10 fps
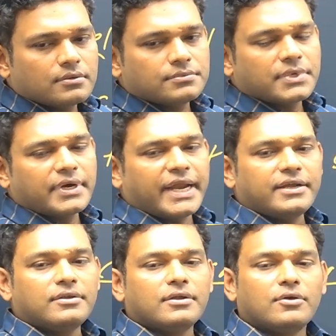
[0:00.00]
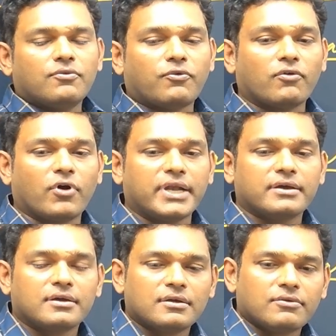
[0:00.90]
right? For what?
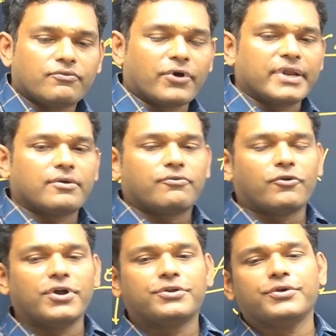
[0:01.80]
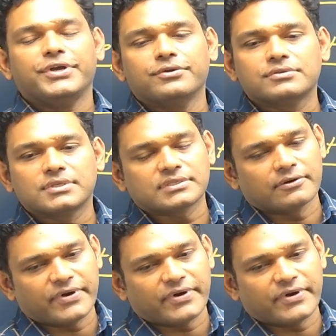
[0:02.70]
For to reduce the sulfur